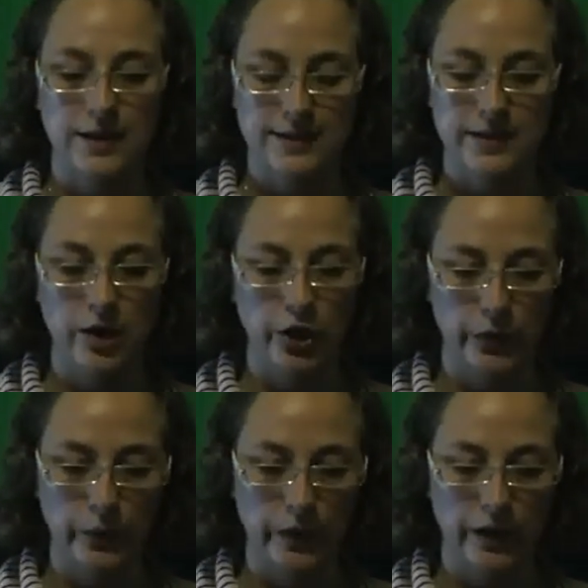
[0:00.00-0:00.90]
And
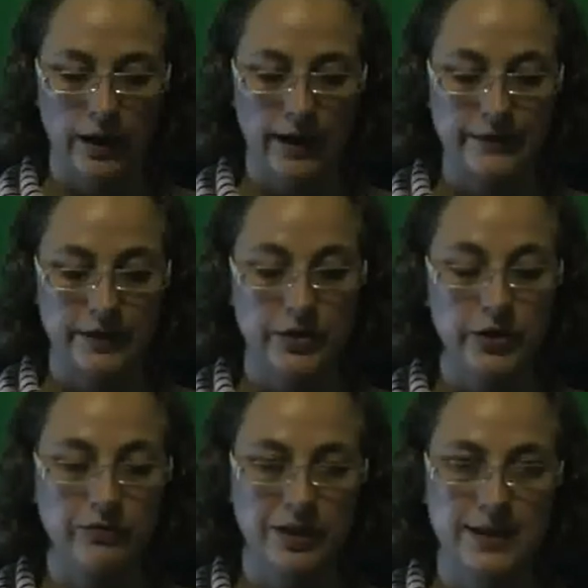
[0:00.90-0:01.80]
so after
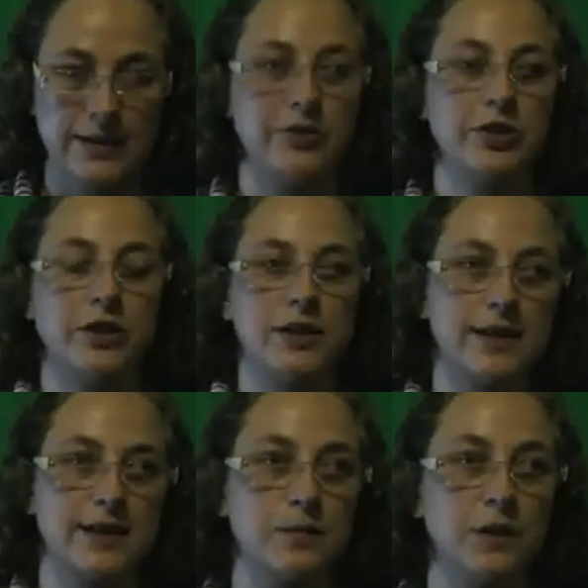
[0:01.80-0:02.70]
two residential
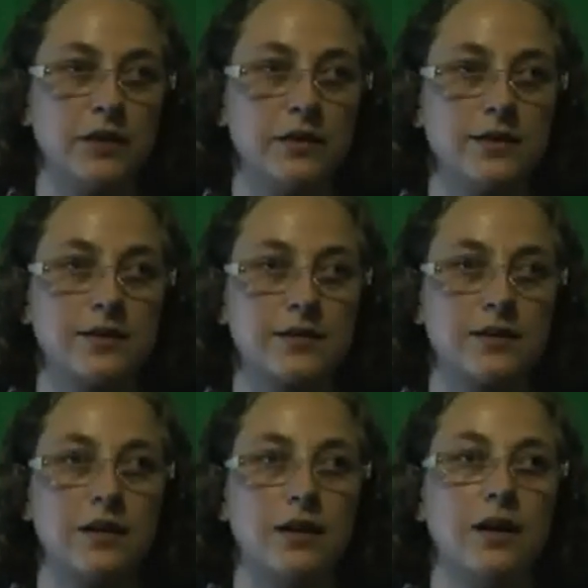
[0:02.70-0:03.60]

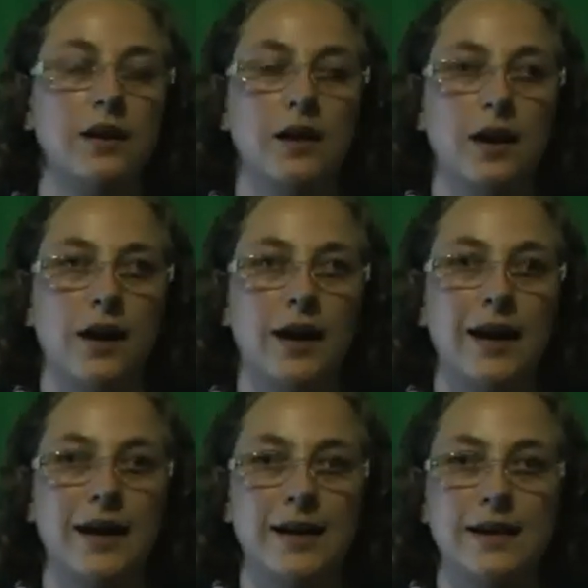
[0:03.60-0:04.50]
assessments
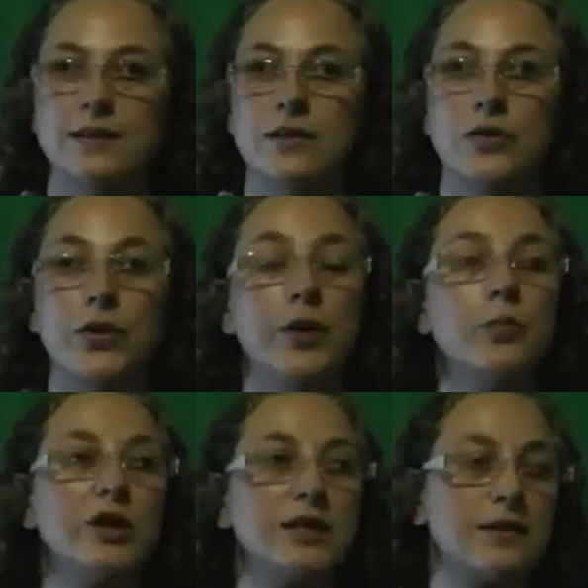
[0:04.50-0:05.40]
and
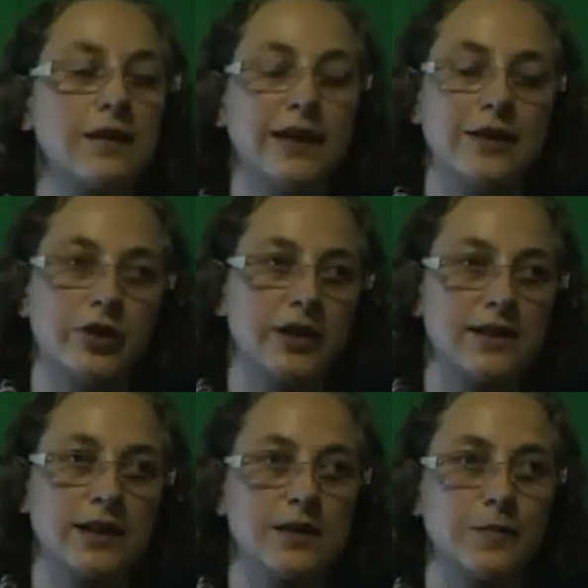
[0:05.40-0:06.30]
numerous psychiatric
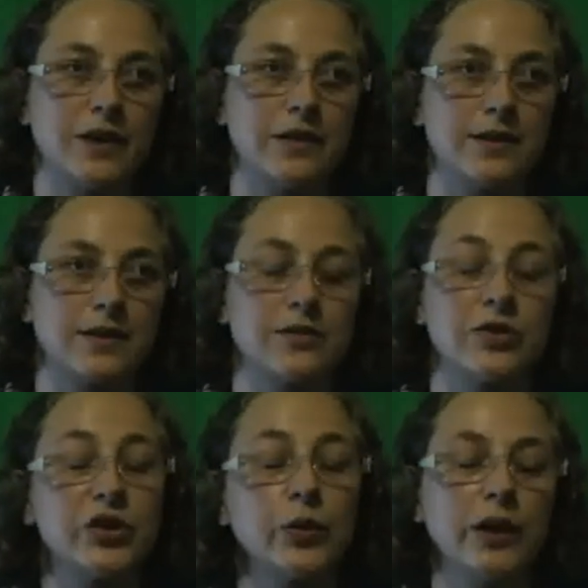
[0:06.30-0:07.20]
assessments,
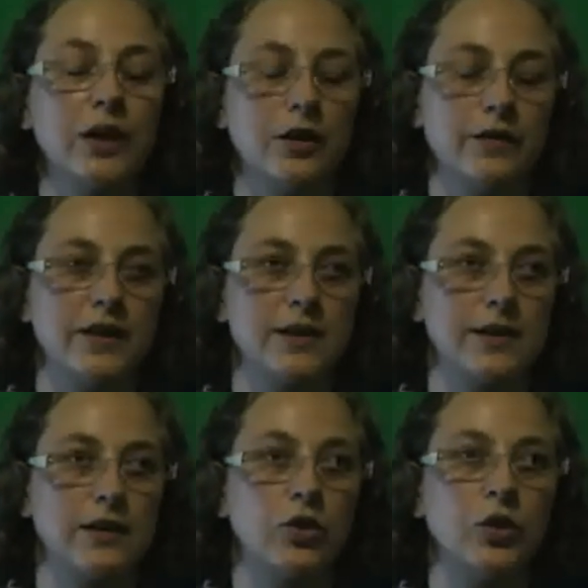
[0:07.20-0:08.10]
2.5
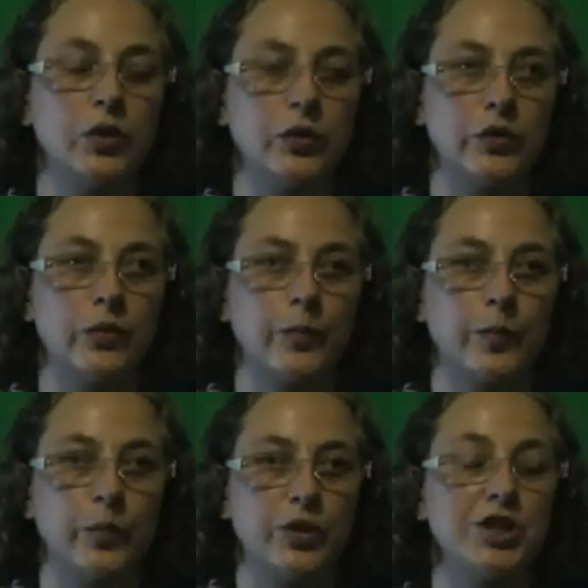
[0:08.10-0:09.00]
years in the court,
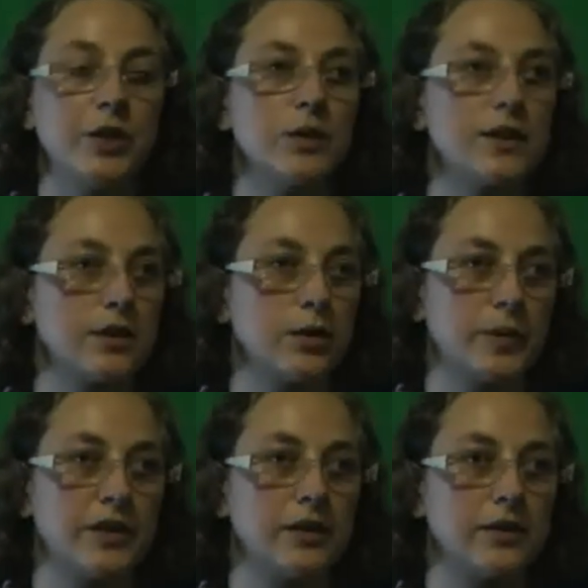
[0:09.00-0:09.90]
she was
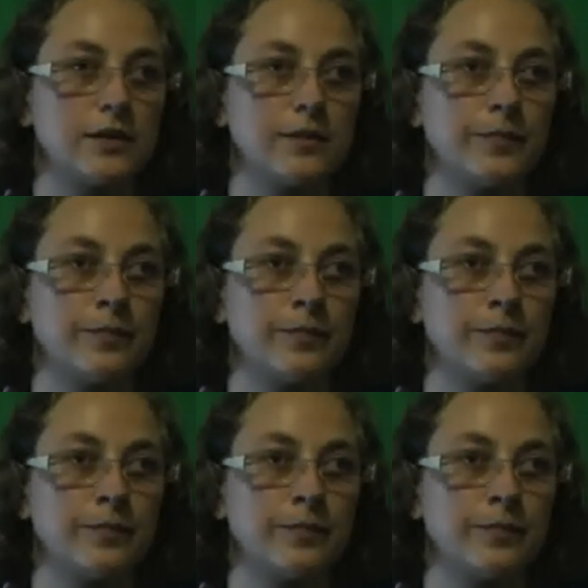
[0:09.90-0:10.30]
adopted.